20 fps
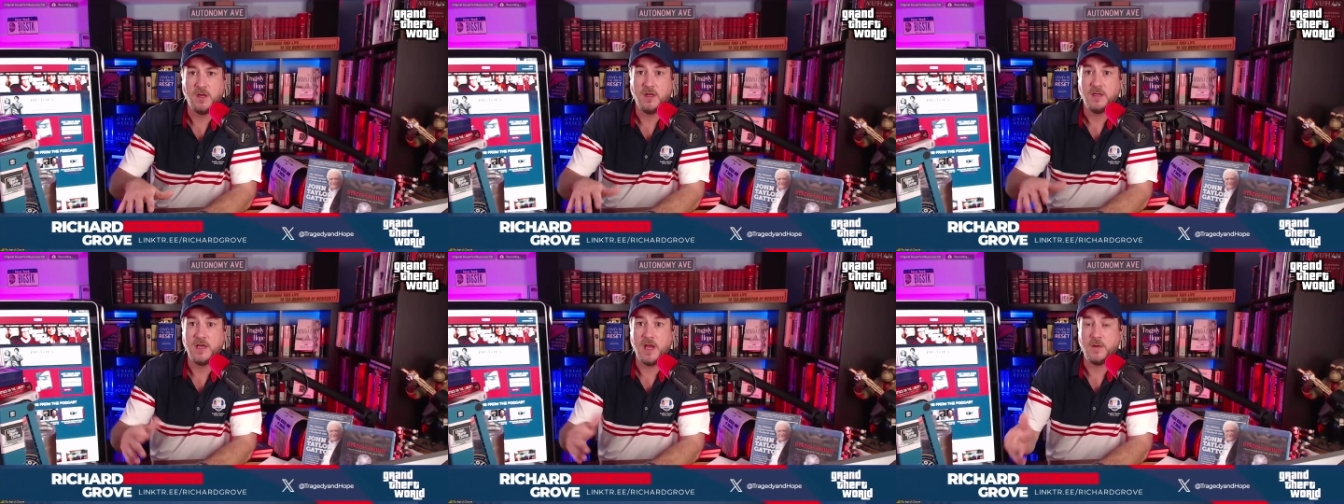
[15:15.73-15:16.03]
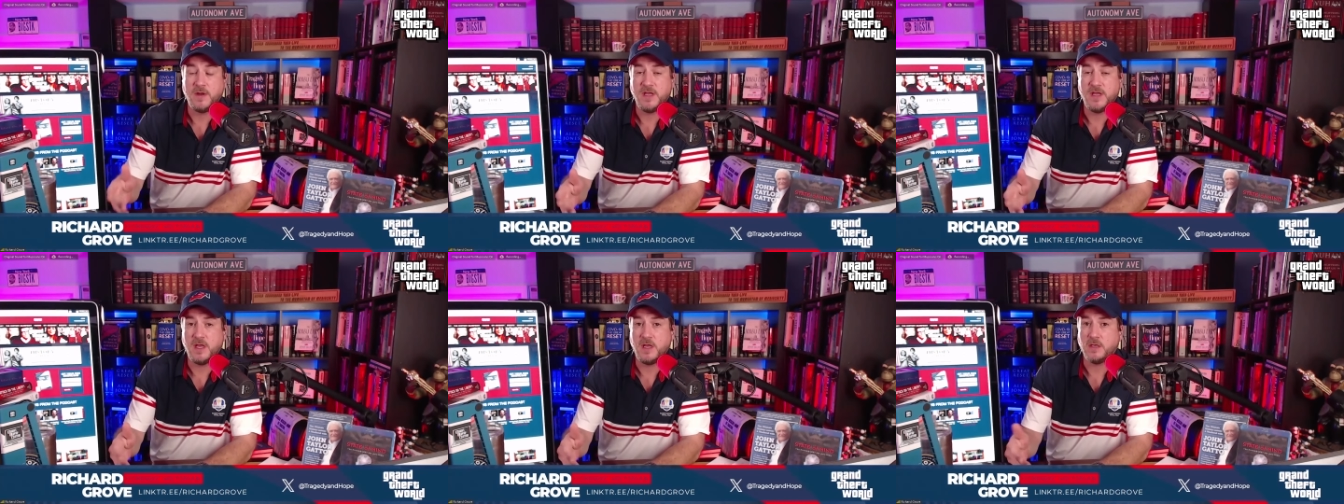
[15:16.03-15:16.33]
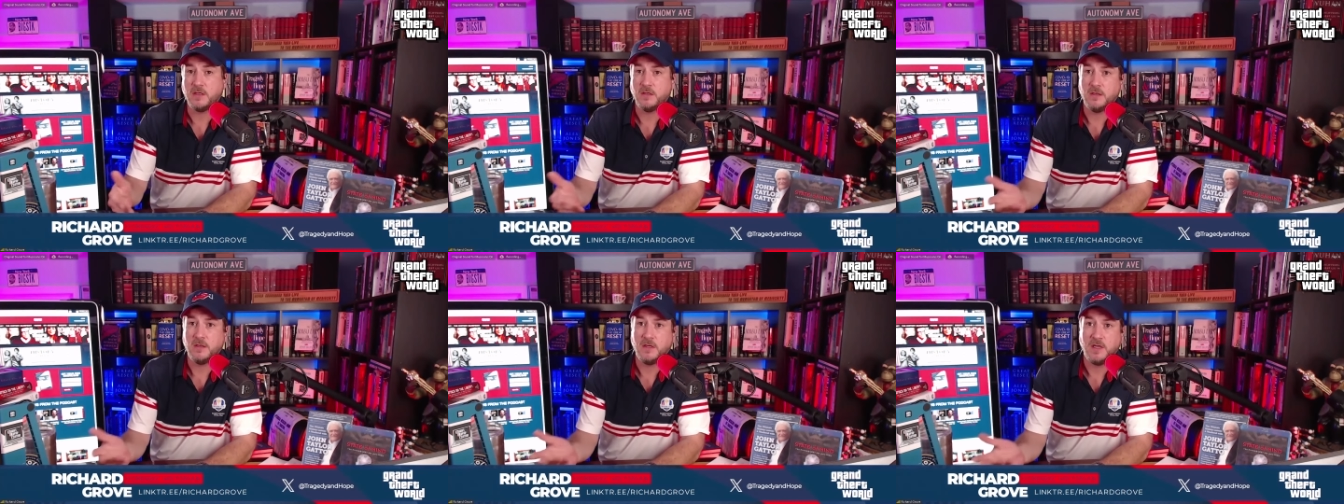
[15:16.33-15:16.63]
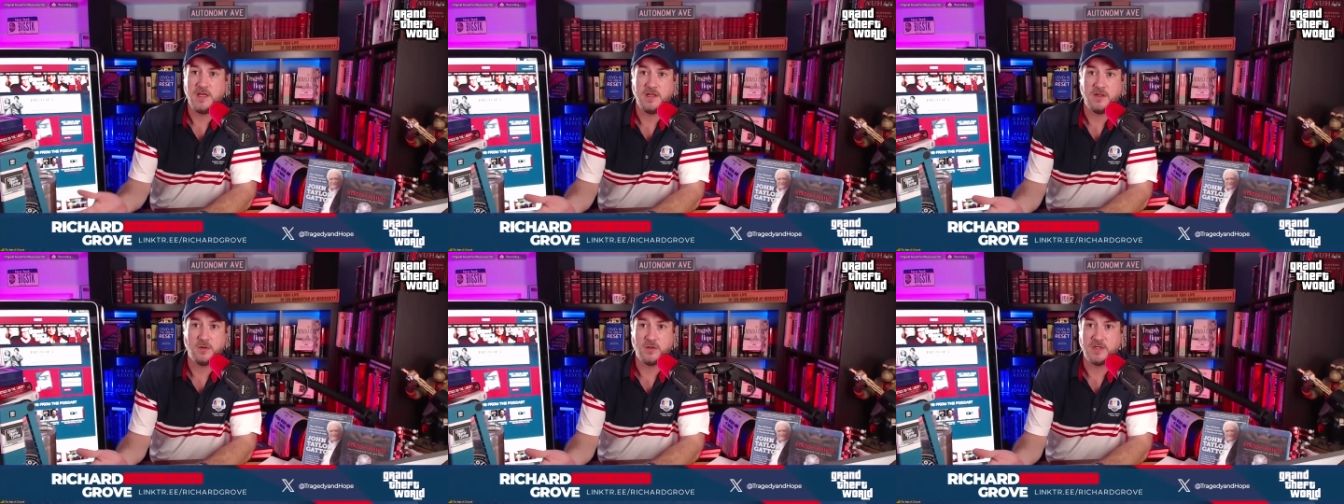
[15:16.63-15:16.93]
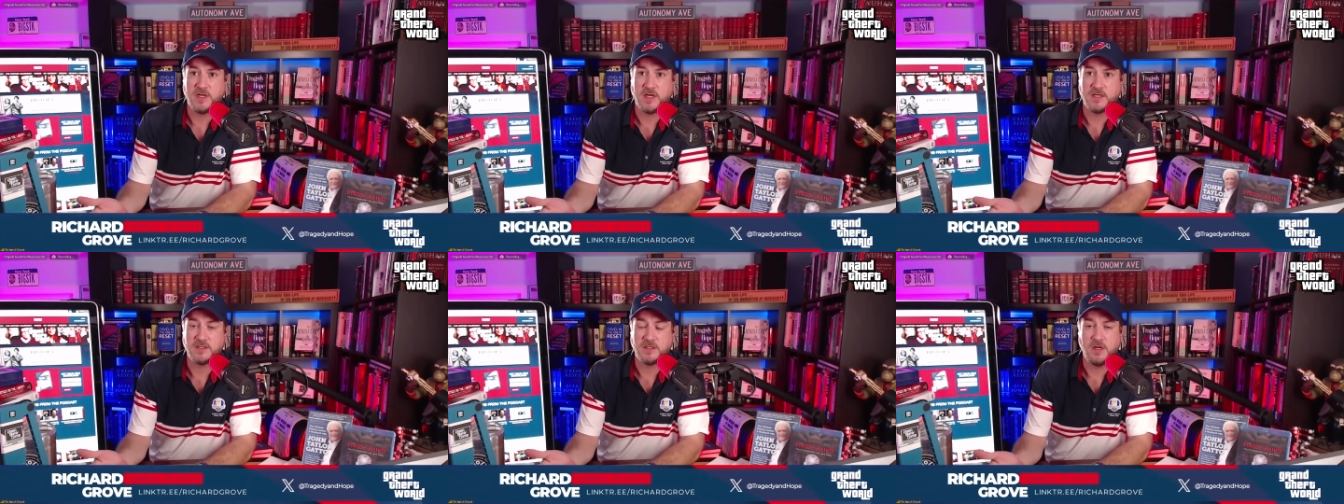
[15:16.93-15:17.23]
Now, again, either
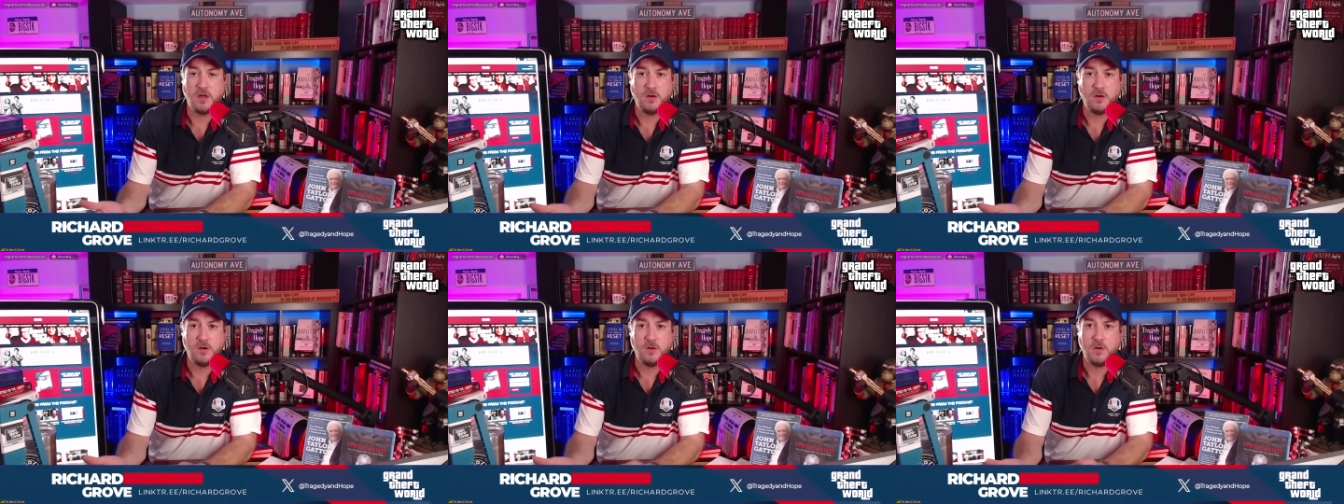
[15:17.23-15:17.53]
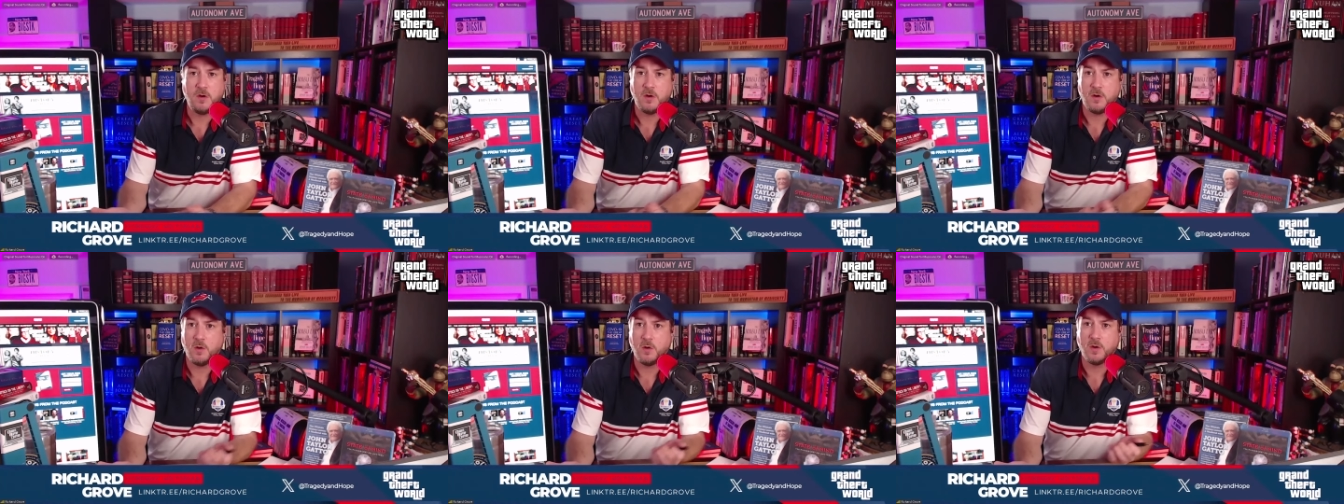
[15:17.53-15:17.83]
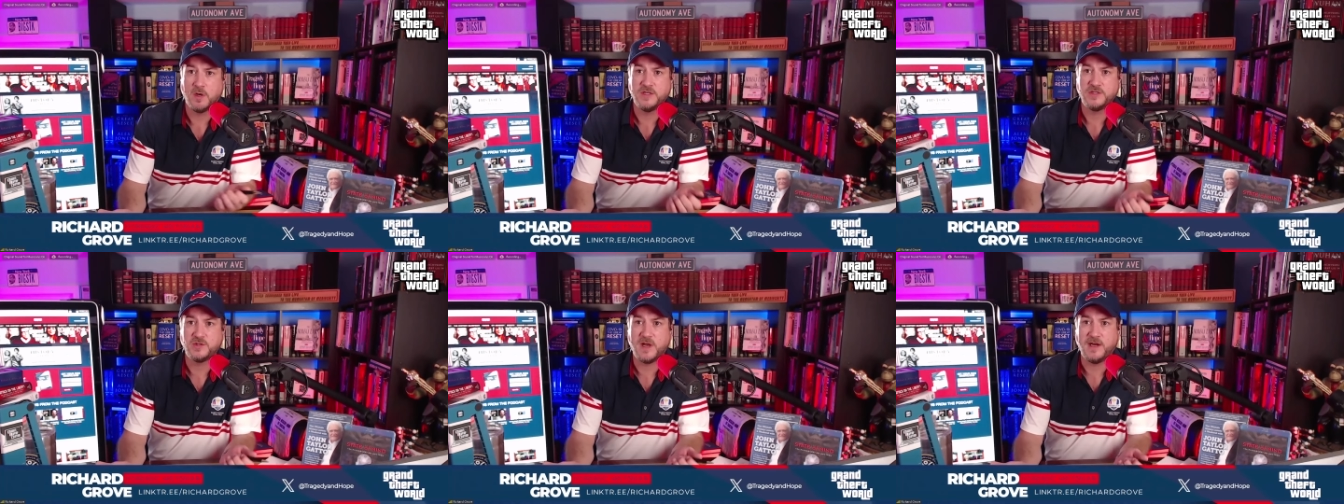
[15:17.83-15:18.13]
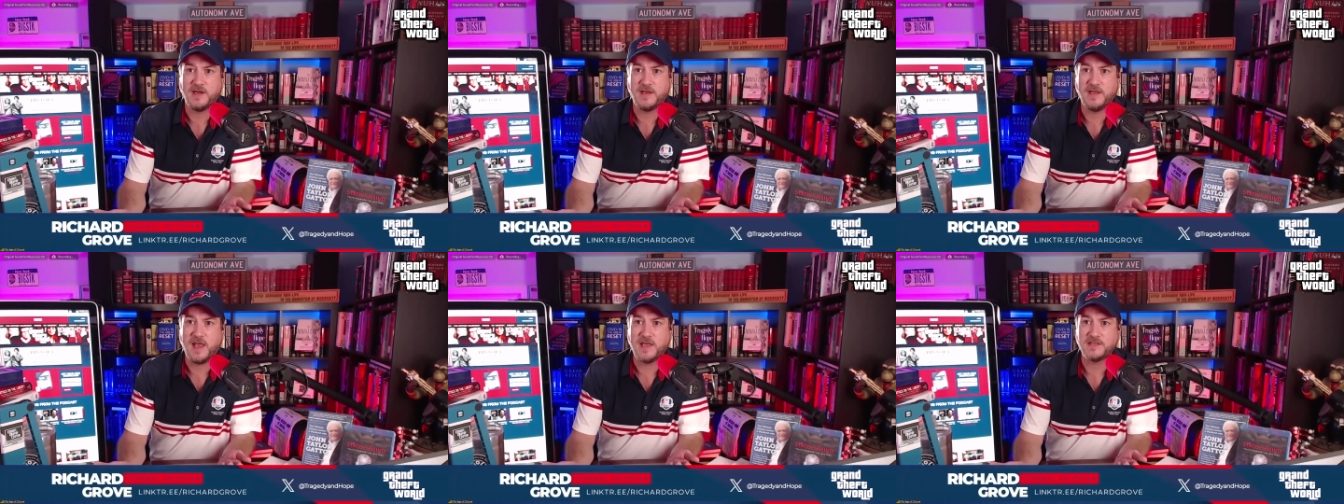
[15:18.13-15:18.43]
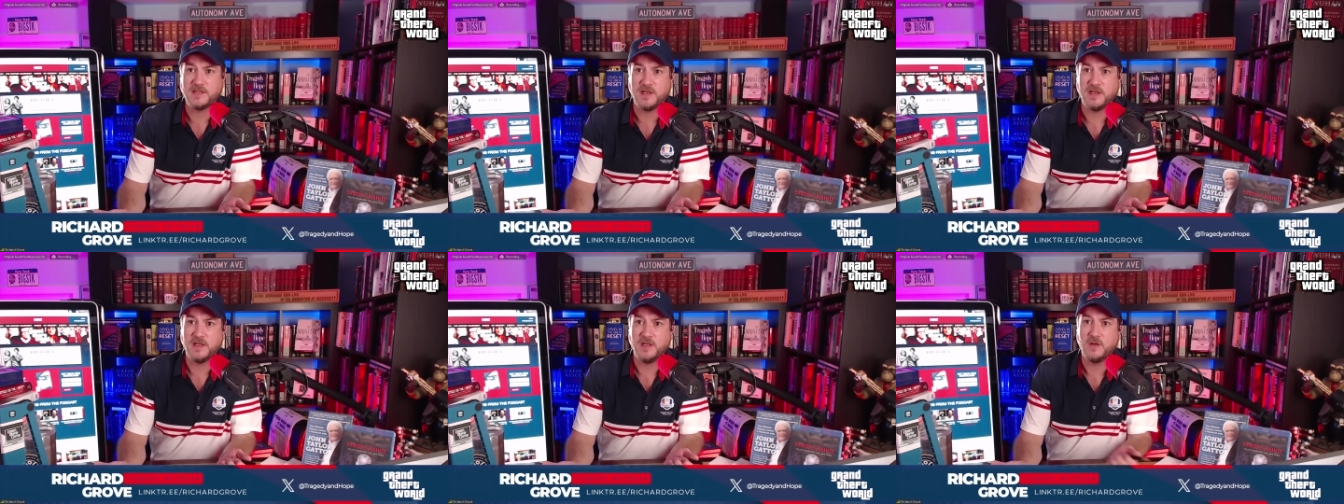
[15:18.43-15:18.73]
doesn't know or he's trying to
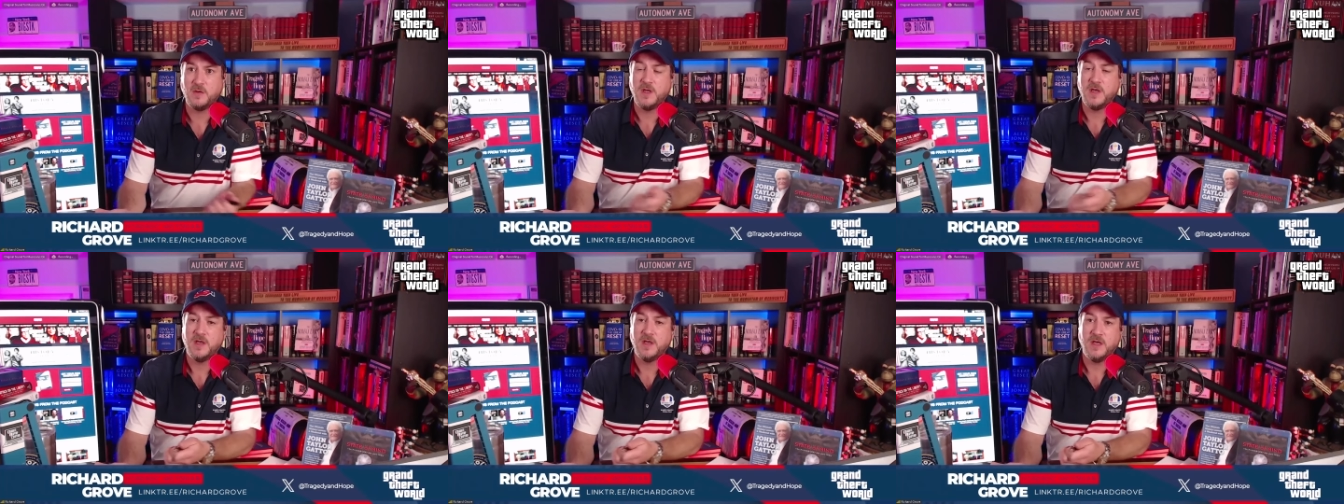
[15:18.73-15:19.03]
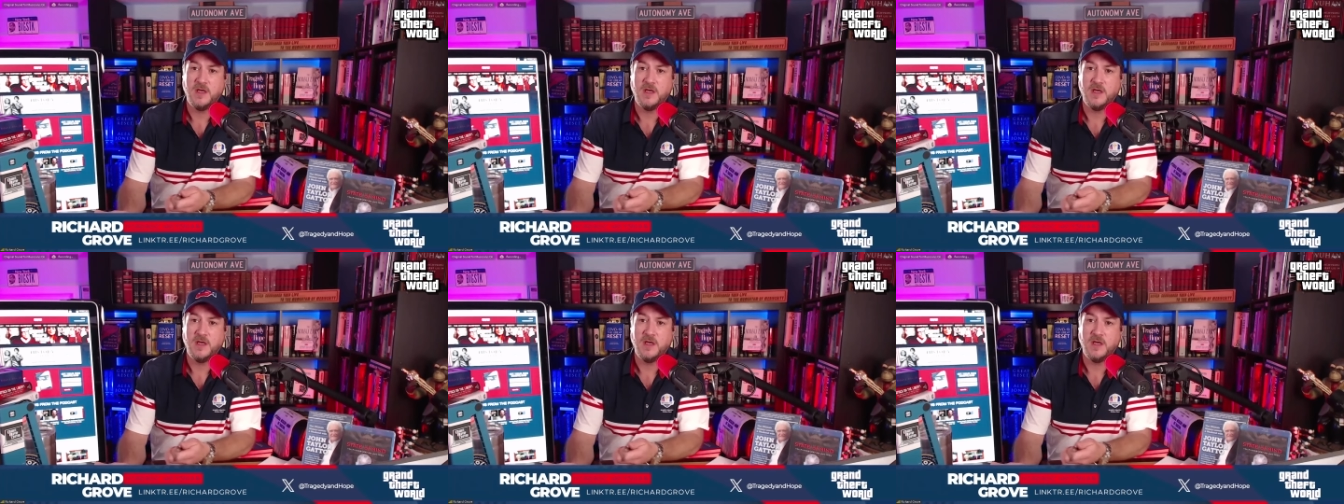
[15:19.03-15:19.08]
gaslight you.